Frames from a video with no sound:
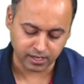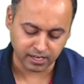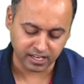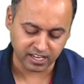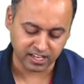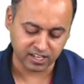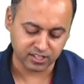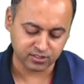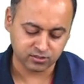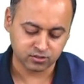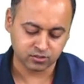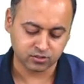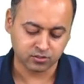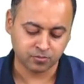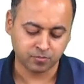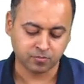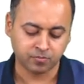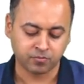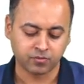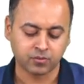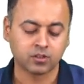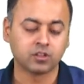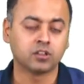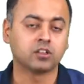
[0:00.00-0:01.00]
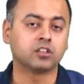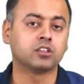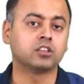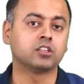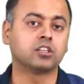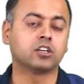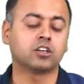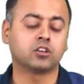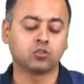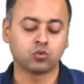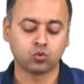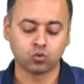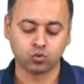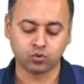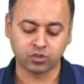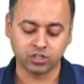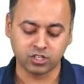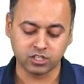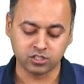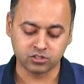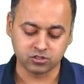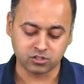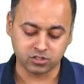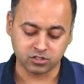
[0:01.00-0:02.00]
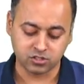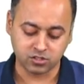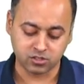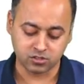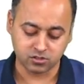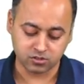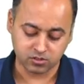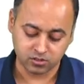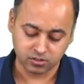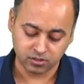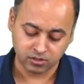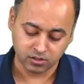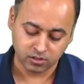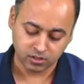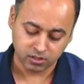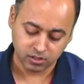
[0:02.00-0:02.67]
as the Cori's disease.